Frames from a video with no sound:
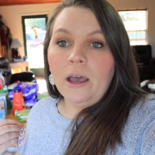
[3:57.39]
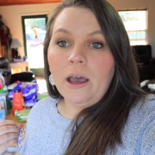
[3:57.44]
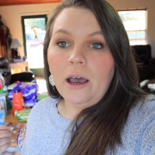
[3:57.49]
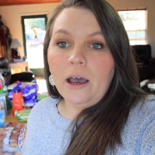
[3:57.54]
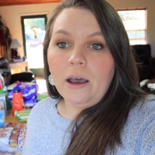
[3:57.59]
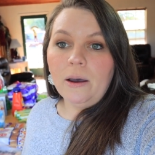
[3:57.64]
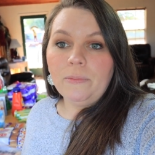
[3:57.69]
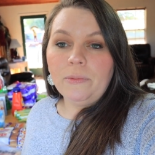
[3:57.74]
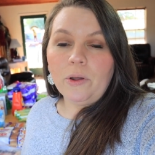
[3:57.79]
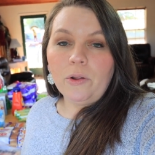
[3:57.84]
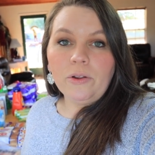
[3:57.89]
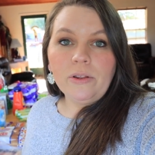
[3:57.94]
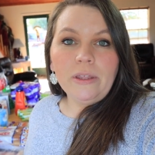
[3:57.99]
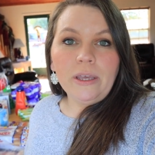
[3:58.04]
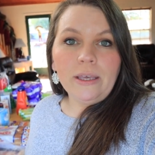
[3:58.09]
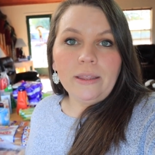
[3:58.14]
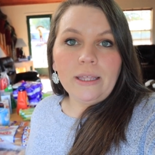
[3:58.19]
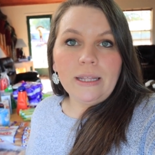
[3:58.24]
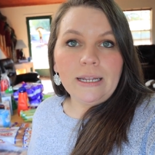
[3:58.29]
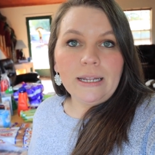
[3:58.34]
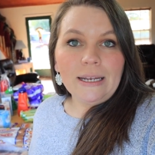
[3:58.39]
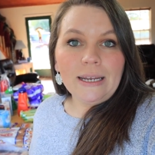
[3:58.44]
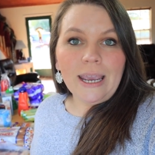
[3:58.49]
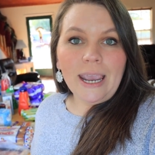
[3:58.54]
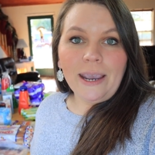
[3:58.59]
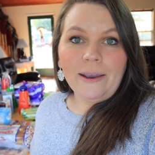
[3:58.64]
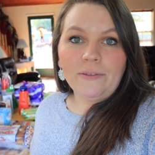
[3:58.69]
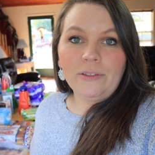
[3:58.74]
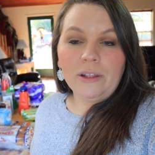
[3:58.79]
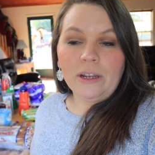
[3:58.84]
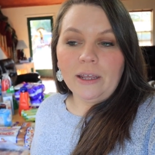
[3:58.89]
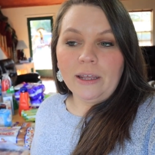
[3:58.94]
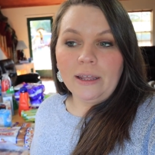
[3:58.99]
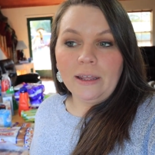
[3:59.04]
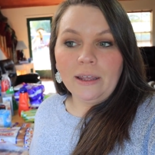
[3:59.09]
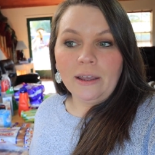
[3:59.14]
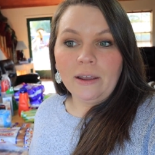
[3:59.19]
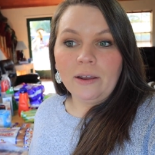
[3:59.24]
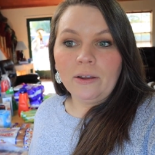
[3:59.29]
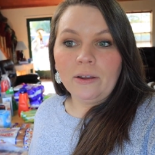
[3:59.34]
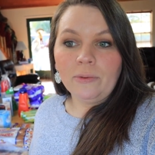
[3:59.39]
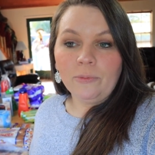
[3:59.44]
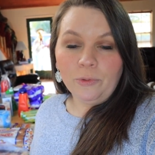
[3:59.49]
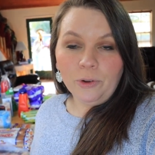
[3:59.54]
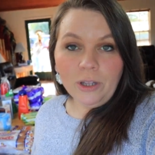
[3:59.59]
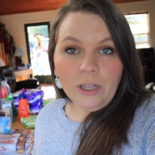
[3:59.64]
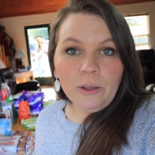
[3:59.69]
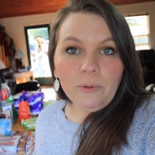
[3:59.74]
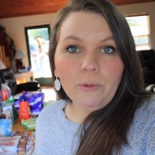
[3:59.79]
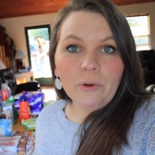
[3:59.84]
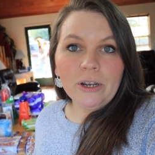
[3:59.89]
Um, the only thing they didn't have that I really